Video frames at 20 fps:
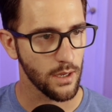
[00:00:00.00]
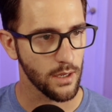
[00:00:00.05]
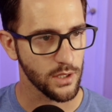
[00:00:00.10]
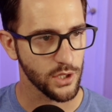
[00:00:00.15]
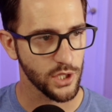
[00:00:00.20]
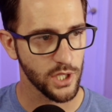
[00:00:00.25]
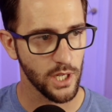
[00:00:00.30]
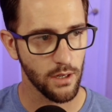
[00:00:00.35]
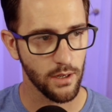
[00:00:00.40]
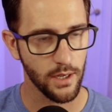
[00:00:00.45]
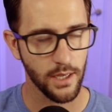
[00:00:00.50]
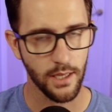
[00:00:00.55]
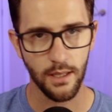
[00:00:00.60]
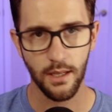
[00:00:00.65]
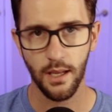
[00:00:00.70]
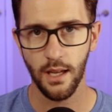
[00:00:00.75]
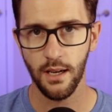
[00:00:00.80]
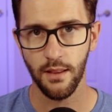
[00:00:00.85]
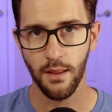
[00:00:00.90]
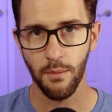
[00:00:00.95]
sharing
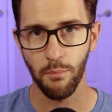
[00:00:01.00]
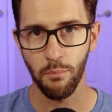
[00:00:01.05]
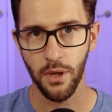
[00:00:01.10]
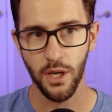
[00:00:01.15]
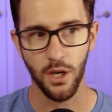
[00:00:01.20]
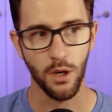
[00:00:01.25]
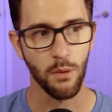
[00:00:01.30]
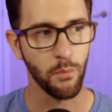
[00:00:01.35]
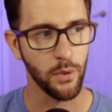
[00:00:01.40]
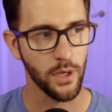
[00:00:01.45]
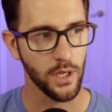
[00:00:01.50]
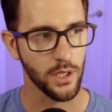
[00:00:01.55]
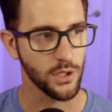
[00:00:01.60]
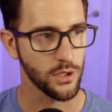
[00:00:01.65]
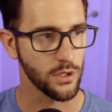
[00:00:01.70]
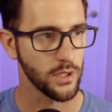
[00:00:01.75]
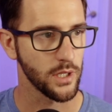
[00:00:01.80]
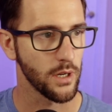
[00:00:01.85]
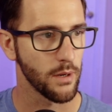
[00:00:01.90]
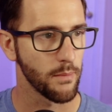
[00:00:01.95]
kind of the bigger
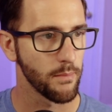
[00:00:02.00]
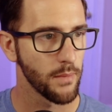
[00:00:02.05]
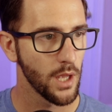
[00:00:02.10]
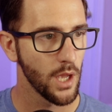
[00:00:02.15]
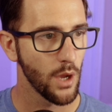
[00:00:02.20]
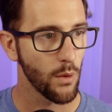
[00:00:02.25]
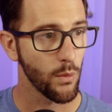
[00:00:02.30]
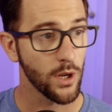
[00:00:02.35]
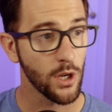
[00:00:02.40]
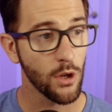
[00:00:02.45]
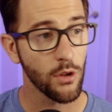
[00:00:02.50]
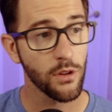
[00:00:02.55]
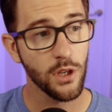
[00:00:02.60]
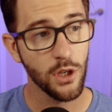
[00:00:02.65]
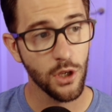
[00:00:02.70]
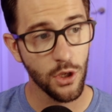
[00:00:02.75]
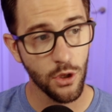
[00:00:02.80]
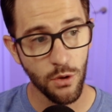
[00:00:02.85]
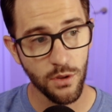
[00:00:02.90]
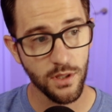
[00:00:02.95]
picture here. We know the
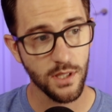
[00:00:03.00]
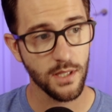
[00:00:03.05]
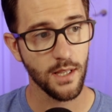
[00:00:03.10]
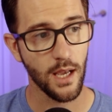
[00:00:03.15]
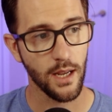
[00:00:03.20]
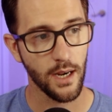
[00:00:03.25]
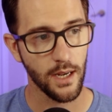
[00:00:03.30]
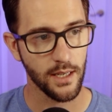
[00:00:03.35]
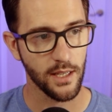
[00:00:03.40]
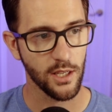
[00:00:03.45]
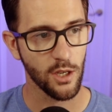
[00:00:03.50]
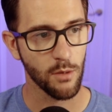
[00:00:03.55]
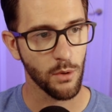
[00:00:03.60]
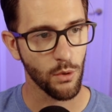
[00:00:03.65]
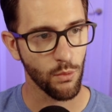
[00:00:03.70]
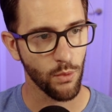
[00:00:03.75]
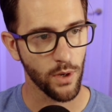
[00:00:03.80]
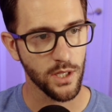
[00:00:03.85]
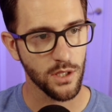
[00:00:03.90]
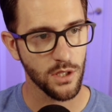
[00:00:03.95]
news is not ideal, but
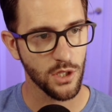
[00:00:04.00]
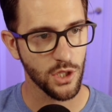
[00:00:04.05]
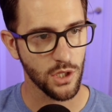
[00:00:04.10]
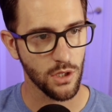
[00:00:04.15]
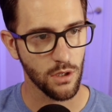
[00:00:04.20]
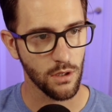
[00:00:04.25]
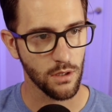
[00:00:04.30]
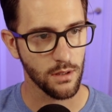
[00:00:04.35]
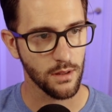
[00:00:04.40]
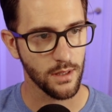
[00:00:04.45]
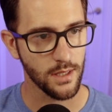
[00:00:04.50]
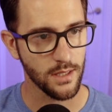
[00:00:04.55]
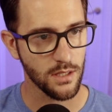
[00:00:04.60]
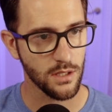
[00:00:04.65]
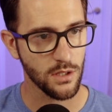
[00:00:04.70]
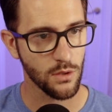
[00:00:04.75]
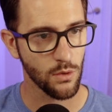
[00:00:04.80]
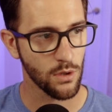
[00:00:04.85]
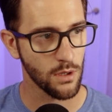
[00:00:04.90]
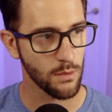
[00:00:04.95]
rest assured, this
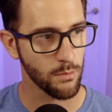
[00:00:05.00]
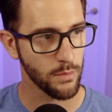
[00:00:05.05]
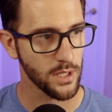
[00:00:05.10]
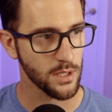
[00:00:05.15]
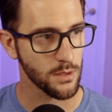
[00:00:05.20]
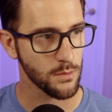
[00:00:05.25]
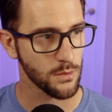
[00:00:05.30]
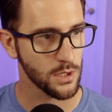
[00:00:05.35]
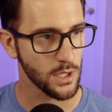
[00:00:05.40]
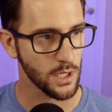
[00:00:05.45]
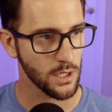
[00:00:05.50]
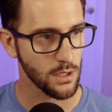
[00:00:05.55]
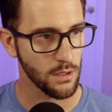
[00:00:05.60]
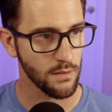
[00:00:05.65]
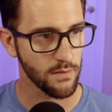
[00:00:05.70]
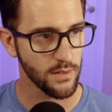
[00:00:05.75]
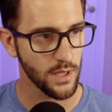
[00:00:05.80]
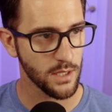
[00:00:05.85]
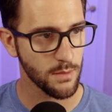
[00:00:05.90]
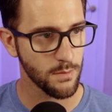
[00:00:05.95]
is in order to best protect your
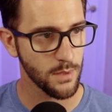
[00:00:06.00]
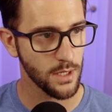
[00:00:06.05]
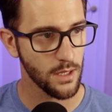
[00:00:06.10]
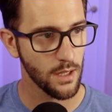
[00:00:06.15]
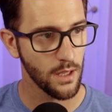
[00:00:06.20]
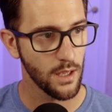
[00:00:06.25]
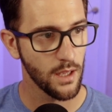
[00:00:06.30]
investment.